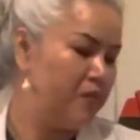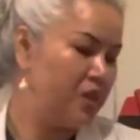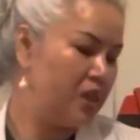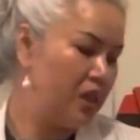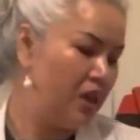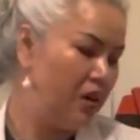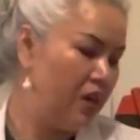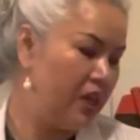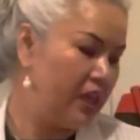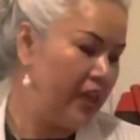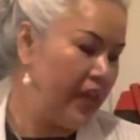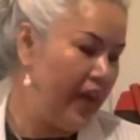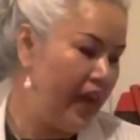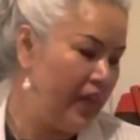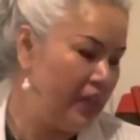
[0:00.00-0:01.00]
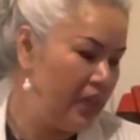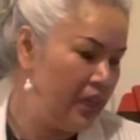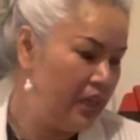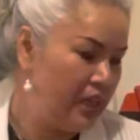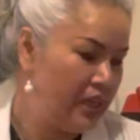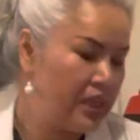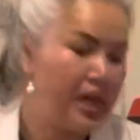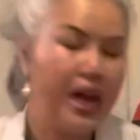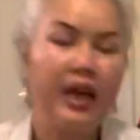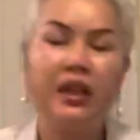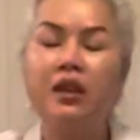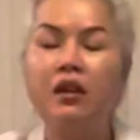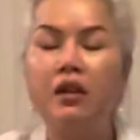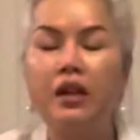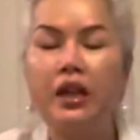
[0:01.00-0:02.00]
So again, the
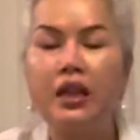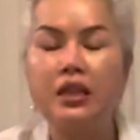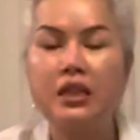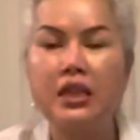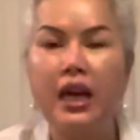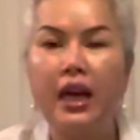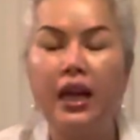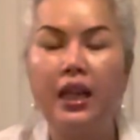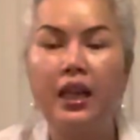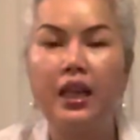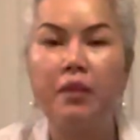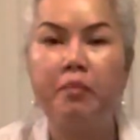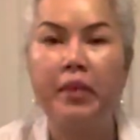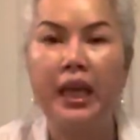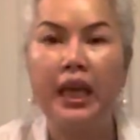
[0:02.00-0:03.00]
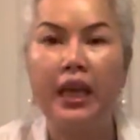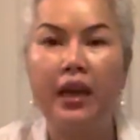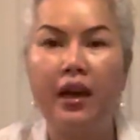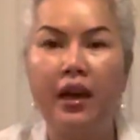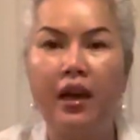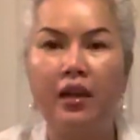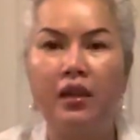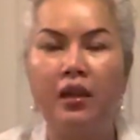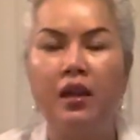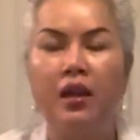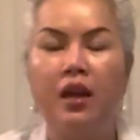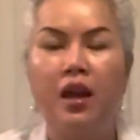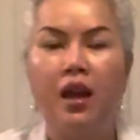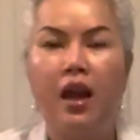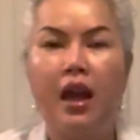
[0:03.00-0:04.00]
channel is LPN
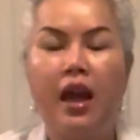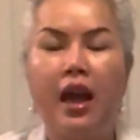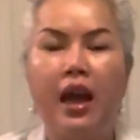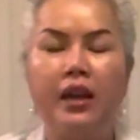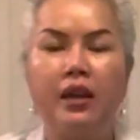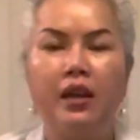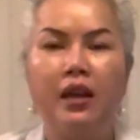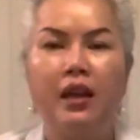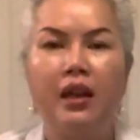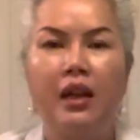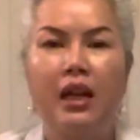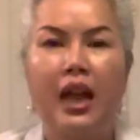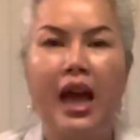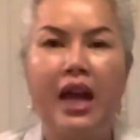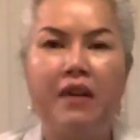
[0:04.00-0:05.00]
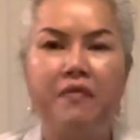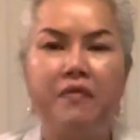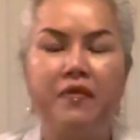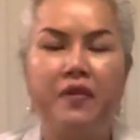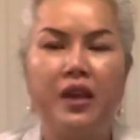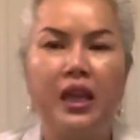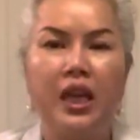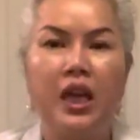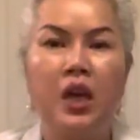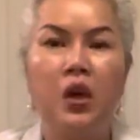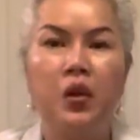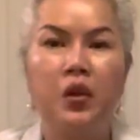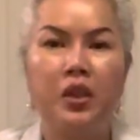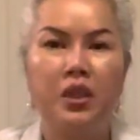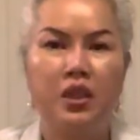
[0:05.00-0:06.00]
and Livelihood.